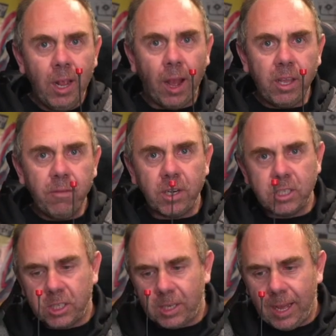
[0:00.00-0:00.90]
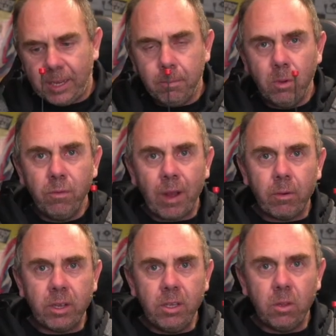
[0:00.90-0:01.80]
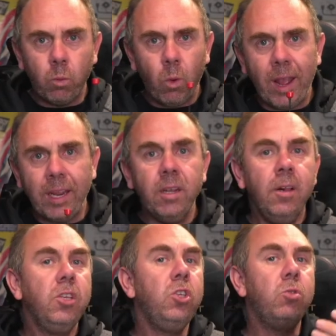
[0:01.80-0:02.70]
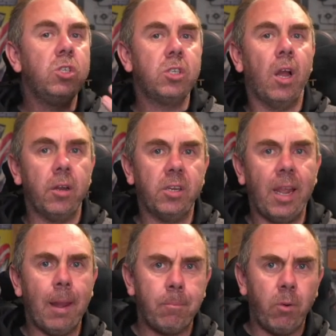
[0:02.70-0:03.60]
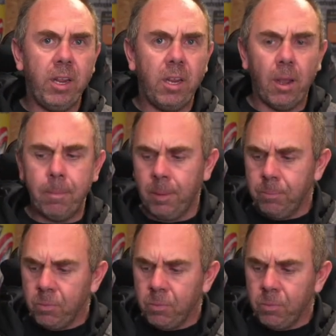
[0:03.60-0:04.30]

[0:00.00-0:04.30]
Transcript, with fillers: and even a slight move out either way, you start to get breakup.